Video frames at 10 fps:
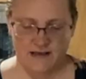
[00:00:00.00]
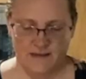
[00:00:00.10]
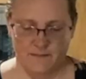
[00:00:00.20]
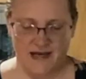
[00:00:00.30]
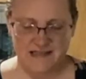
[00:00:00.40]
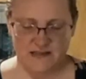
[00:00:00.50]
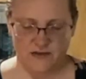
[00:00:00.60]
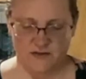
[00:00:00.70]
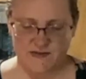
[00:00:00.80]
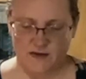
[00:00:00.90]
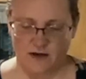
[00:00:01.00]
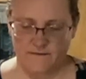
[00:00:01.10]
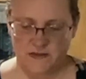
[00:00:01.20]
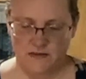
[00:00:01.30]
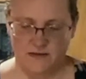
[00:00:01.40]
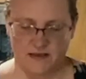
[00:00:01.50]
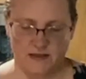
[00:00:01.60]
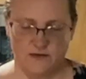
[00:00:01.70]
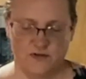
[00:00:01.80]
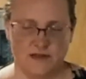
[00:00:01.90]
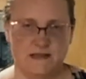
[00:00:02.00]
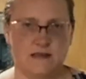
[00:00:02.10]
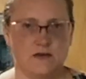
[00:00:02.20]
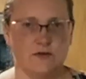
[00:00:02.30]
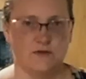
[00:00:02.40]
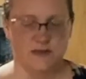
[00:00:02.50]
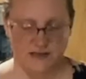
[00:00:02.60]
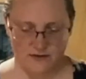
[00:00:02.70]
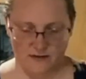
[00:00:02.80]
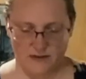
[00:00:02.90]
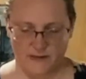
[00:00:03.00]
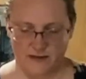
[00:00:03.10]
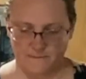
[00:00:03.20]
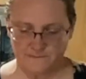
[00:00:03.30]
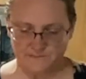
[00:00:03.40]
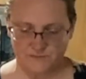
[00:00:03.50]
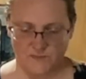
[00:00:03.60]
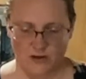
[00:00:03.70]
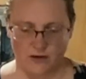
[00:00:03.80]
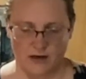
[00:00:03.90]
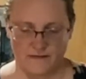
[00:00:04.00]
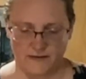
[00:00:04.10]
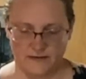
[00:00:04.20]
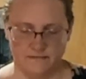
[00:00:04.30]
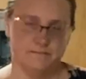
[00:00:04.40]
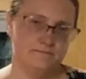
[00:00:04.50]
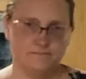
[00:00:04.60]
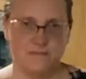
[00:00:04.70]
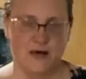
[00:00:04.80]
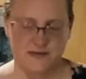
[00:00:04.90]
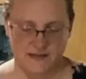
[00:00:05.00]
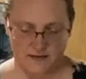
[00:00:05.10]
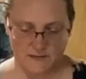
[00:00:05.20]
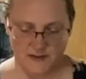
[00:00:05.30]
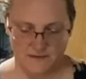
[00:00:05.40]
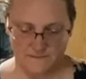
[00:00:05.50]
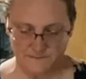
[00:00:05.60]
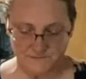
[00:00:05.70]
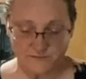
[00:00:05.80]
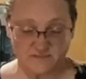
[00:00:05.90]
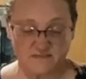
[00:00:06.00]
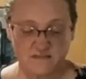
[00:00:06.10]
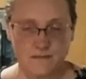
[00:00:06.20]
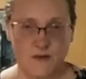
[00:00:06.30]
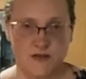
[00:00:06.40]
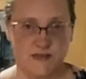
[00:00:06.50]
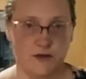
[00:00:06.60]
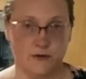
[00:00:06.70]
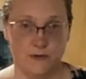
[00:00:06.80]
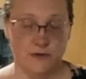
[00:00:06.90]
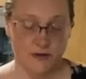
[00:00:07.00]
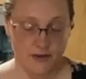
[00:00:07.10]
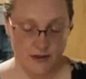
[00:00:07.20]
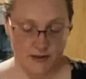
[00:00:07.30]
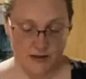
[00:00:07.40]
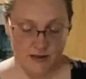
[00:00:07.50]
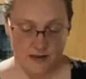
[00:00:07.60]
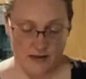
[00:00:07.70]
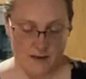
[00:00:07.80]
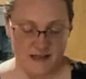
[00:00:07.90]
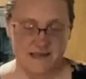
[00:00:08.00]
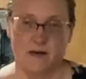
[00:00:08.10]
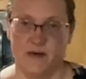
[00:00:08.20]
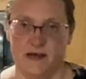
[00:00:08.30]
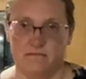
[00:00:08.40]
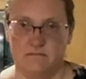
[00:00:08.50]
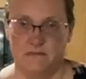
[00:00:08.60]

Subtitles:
Mine's a little soft, like it usually gets a little crustier on the bottom, or on the outside, I mean. So, I mean, it's not bad.